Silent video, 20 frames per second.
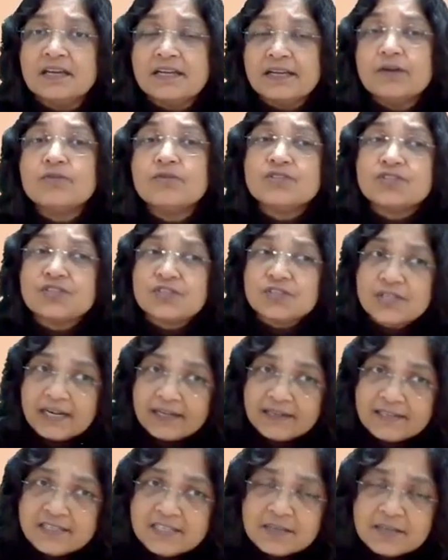Now,
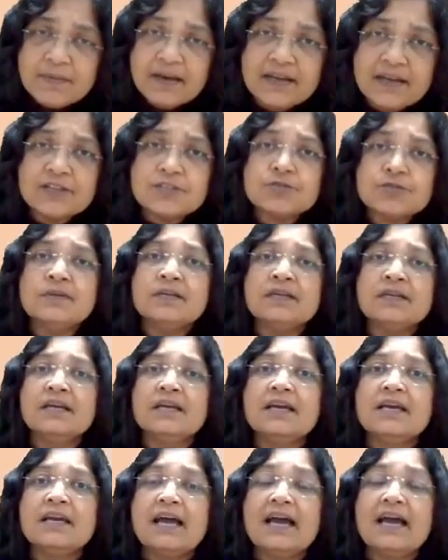strategic management,
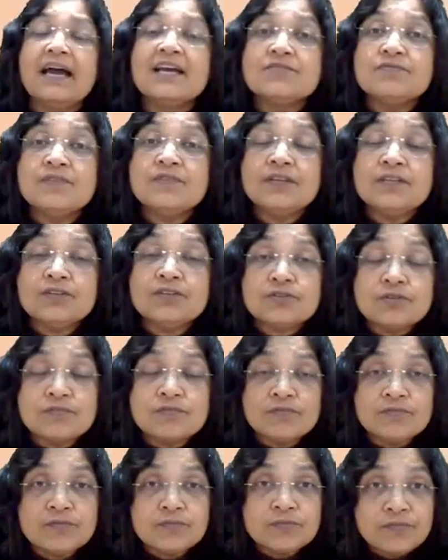as
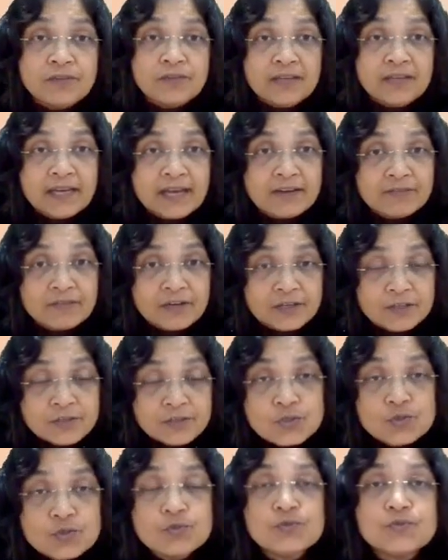we have
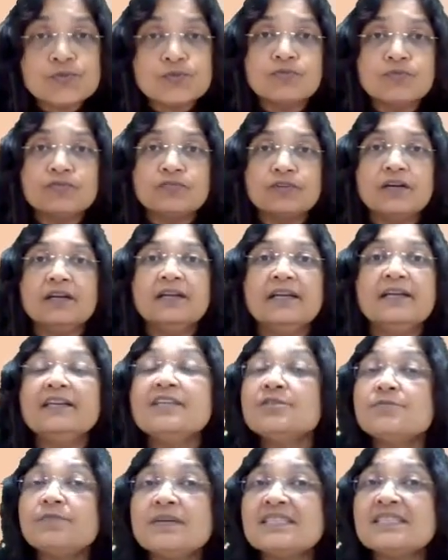understood so far, it
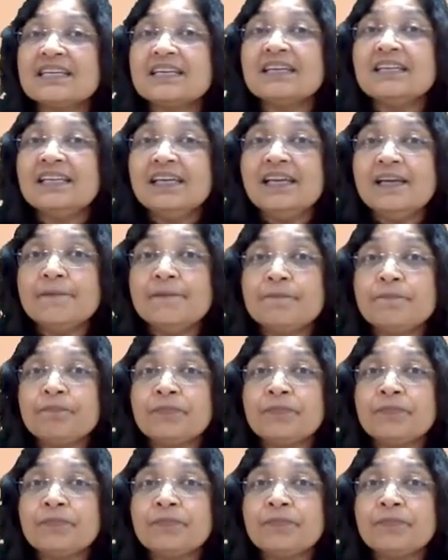is basically